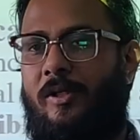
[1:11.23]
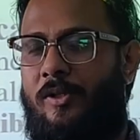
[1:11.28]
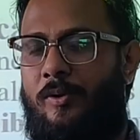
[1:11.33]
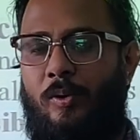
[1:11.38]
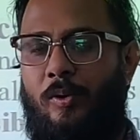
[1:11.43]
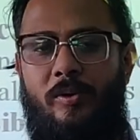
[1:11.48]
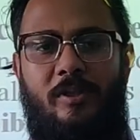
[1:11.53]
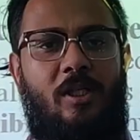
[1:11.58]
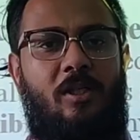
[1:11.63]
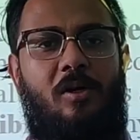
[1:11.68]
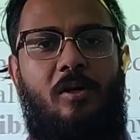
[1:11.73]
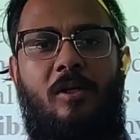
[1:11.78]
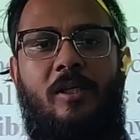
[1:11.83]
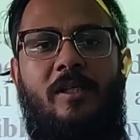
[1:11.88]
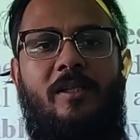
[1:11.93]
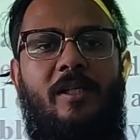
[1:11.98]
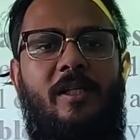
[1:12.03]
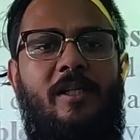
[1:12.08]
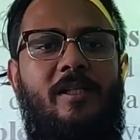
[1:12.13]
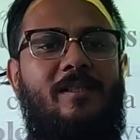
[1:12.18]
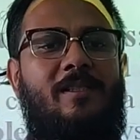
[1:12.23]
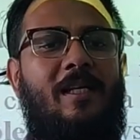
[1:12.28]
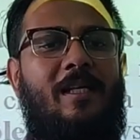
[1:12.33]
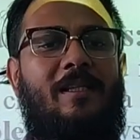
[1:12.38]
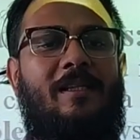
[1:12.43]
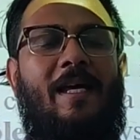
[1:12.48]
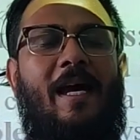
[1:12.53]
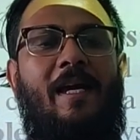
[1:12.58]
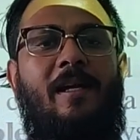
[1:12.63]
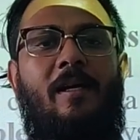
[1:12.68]
Those are the only things
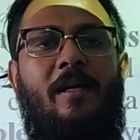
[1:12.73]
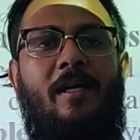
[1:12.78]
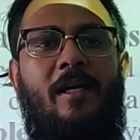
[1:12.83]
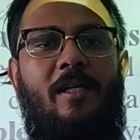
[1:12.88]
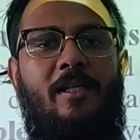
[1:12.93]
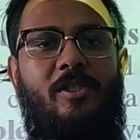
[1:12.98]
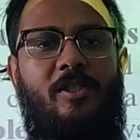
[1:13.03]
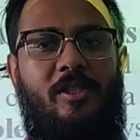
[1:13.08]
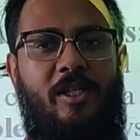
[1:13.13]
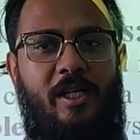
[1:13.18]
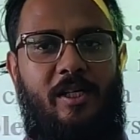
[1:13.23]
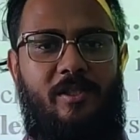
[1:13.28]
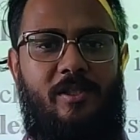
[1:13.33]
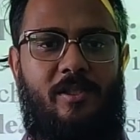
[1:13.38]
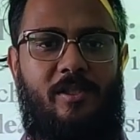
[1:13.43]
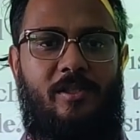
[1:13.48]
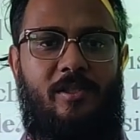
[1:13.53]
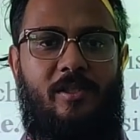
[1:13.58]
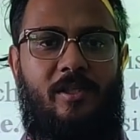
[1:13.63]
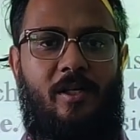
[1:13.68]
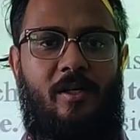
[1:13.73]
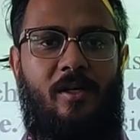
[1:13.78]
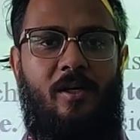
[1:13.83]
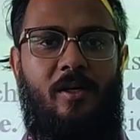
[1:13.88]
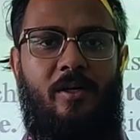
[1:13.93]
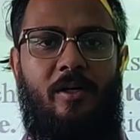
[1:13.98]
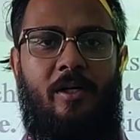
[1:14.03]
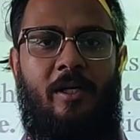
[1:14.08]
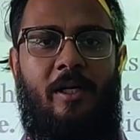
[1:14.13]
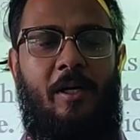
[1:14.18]
that changes.
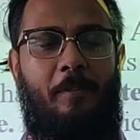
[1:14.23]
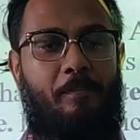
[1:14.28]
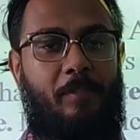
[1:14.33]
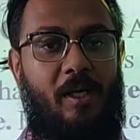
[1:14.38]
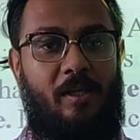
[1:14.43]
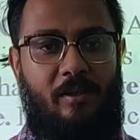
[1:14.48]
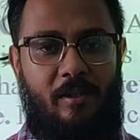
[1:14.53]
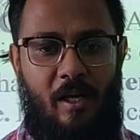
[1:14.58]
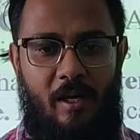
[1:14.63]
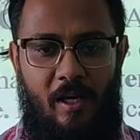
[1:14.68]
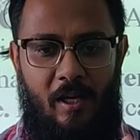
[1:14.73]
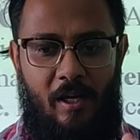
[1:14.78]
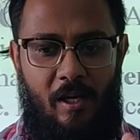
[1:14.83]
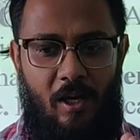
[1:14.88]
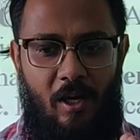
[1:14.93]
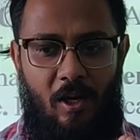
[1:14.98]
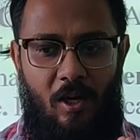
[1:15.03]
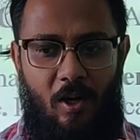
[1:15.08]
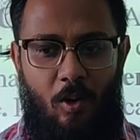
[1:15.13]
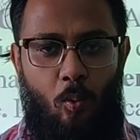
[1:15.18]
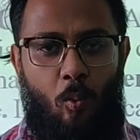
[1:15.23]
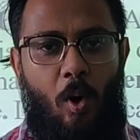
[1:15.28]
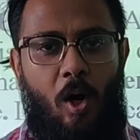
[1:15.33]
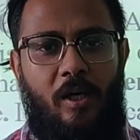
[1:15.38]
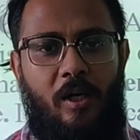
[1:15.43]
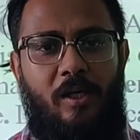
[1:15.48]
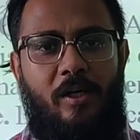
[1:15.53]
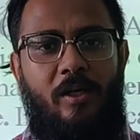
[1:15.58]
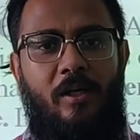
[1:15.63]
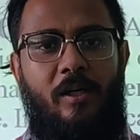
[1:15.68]
Okay, but
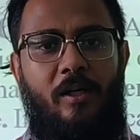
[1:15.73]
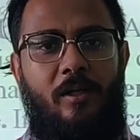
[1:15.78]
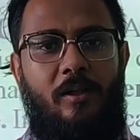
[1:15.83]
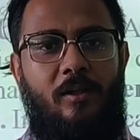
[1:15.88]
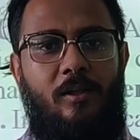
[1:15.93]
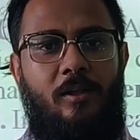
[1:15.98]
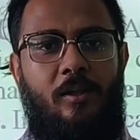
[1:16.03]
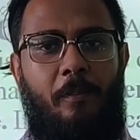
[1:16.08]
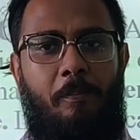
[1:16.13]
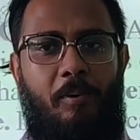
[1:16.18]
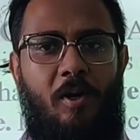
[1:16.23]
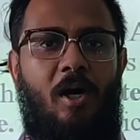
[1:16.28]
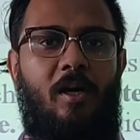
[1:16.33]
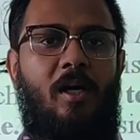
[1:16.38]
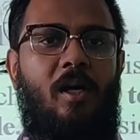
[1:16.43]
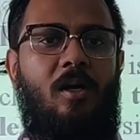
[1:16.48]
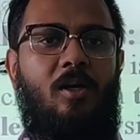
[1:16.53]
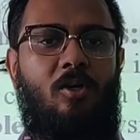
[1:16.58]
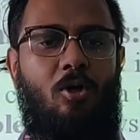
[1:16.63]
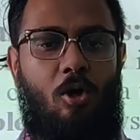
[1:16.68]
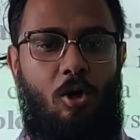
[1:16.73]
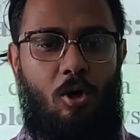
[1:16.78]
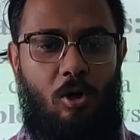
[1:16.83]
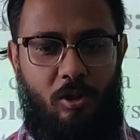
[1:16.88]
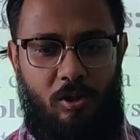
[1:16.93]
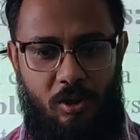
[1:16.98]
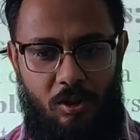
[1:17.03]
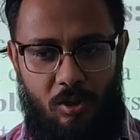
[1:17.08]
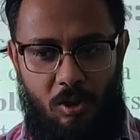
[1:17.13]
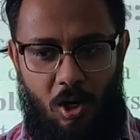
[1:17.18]
what the product
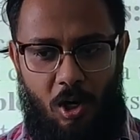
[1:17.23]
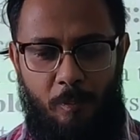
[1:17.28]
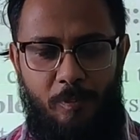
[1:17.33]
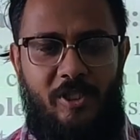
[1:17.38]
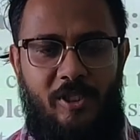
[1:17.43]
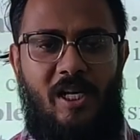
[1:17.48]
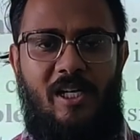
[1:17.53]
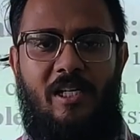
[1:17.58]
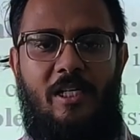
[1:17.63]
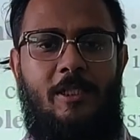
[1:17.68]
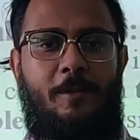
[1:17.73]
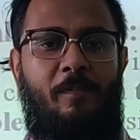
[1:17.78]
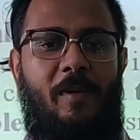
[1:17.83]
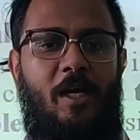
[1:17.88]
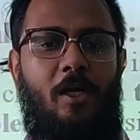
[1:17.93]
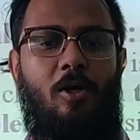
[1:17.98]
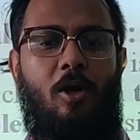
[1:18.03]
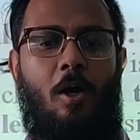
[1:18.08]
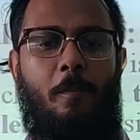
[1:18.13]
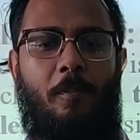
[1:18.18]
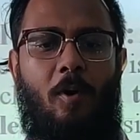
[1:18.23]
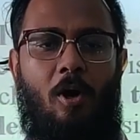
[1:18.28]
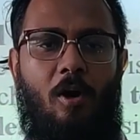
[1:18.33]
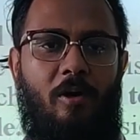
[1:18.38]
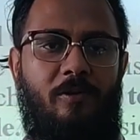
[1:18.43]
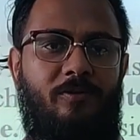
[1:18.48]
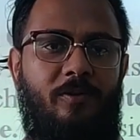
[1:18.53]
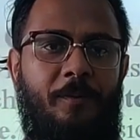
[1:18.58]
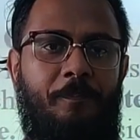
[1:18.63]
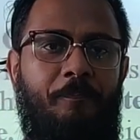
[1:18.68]
or the object is made up
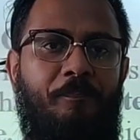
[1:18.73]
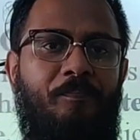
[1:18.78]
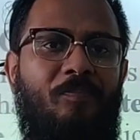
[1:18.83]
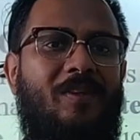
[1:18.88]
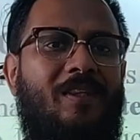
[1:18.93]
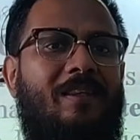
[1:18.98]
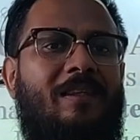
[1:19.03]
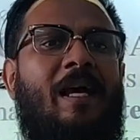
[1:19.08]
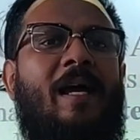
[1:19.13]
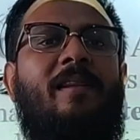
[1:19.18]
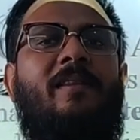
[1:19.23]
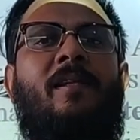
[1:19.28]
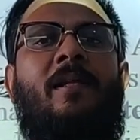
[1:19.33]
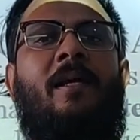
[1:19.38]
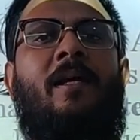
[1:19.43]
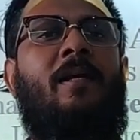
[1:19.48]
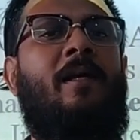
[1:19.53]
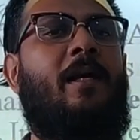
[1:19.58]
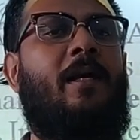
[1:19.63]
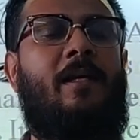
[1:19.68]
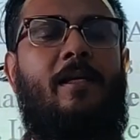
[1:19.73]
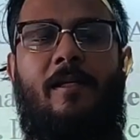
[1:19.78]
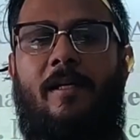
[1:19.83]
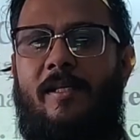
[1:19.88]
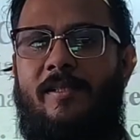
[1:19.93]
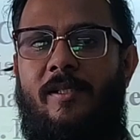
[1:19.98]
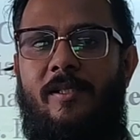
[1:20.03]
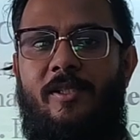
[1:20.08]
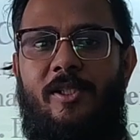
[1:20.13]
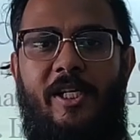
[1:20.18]
of, that thing
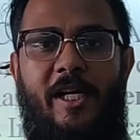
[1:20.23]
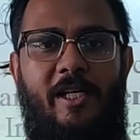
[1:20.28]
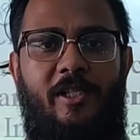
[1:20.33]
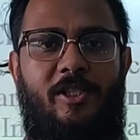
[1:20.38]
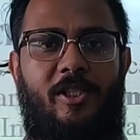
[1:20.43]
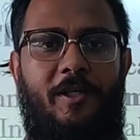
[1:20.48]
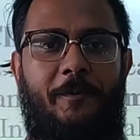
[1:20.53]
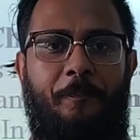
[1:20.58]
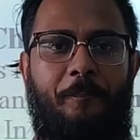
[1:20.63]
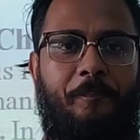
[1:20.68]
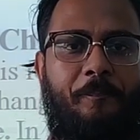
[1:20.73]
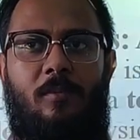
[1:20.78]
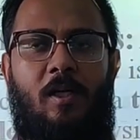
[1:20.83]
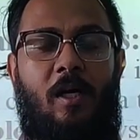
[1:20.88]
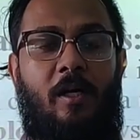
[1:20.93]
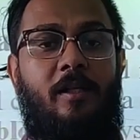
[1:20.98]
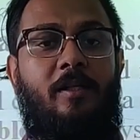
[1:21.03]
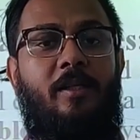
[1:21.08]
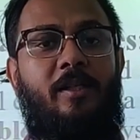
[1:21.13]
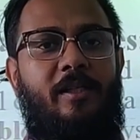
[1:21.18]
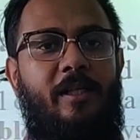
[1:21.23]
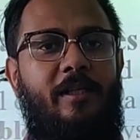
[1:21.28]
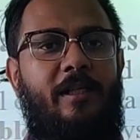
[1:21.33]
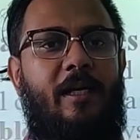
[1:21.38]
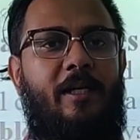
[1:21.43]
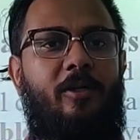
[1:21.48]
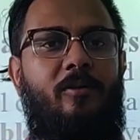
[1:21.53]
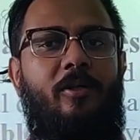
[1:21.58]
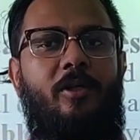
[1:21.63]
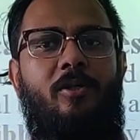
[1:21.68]
doesn't change. Another thing
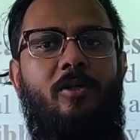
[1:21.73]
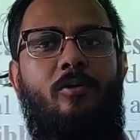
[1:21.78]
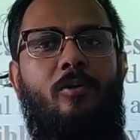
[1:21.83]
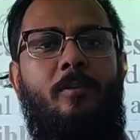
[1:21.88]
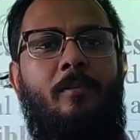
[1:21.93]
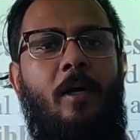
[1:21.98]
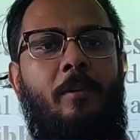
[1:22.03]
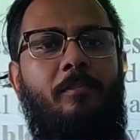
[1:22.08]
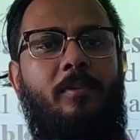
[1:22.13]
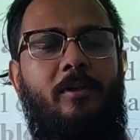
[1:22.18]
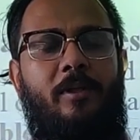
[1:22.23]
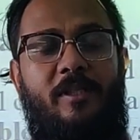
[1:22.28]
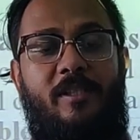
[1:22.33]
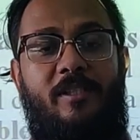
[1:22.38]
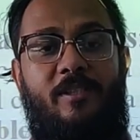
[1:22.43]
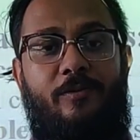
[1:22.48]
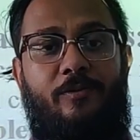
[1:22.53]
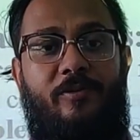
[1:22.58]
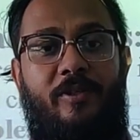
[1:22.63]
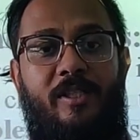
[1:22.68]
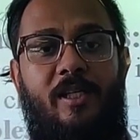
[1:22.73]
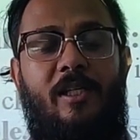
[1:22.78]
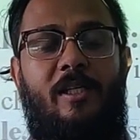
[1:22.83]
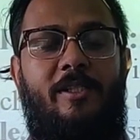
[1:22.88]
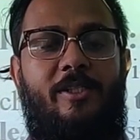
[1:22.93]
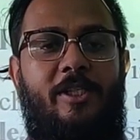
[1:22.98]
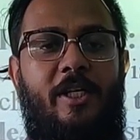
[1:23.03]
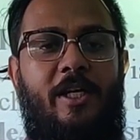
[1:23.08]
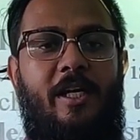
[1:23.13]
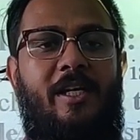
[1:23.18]
that you need to remember is physical
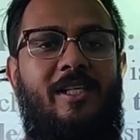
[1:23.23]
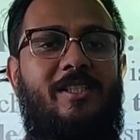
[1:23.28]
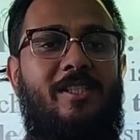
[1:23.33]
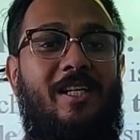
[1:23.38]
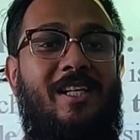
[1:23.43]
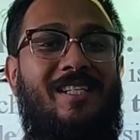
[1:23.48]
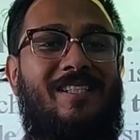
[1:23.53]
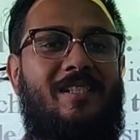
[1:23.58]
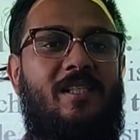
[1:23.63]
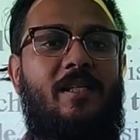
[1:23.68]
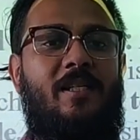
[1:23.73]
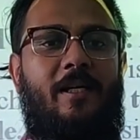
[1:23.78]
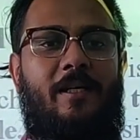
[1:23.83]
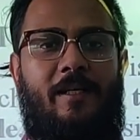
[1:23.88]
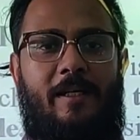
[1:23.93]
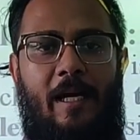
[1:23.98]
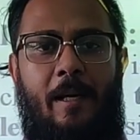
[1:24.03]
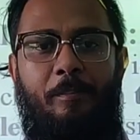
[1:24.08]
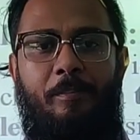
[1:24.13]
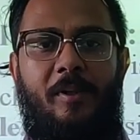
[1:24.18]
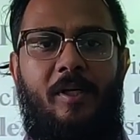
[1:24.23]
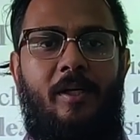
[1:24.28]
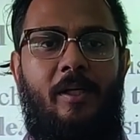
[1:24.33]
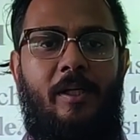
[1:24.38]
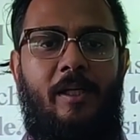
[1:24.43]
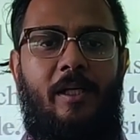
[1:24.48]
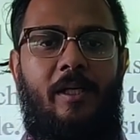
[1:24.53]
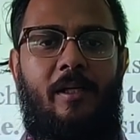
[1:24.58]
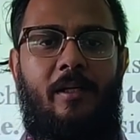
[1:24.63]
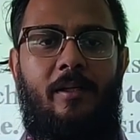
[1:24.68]
change is
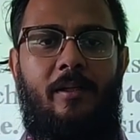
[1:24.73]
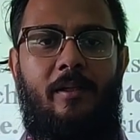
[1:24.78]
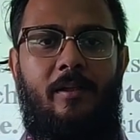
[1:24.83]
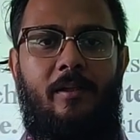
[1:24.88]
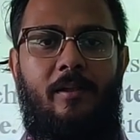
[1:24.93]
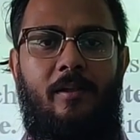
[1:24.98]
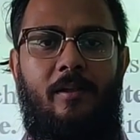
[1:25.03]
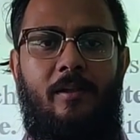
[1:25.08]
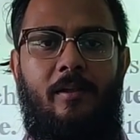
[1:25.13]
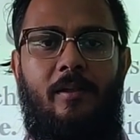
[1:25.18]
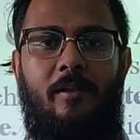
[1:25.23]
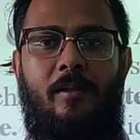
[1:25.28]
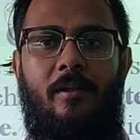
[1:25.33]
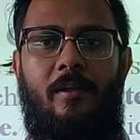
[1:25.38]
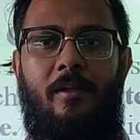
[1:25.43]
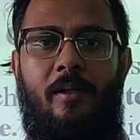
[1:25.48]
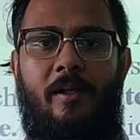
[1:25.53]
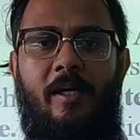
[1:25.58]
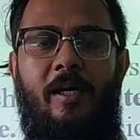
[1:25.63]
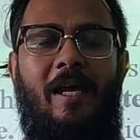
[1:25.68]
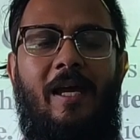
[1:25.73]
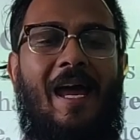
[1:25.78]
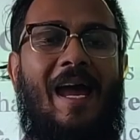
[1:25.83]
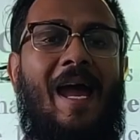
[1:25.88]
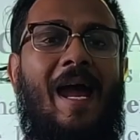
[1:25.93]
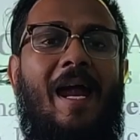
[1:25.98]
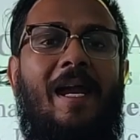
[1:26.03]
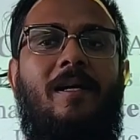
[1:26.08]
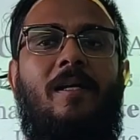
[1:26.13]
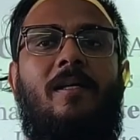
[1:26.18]
temporary, okay,
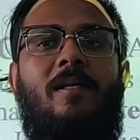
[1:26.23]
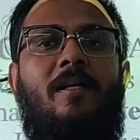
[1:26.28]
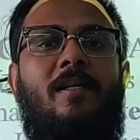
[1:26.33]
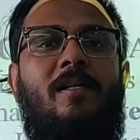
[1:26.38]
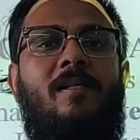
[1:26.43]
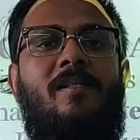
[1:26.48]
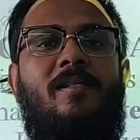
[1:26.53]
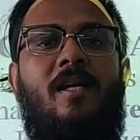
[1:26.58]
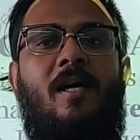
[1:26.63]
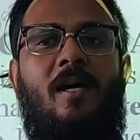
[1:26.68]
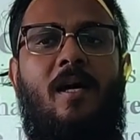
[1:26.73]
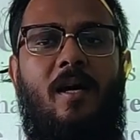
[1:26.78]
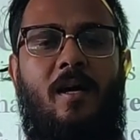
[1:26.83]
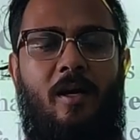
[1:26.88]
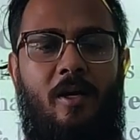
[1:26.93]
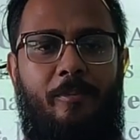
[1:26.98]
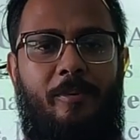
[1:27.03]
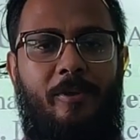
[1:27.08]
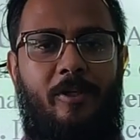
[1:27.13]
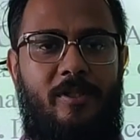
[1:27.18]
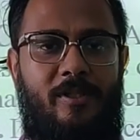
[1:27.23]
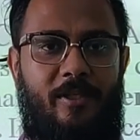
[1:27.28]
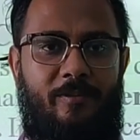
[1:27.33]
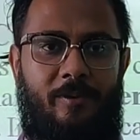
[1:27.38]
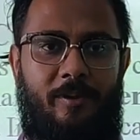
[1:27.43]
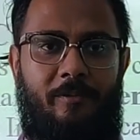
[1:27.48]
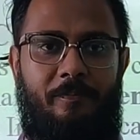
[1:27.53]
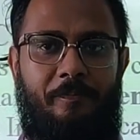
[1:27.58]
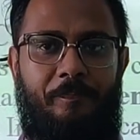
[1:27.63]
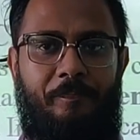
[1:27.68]
and is
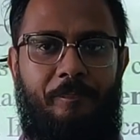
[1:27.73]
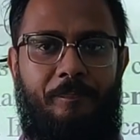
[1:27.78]
reversible.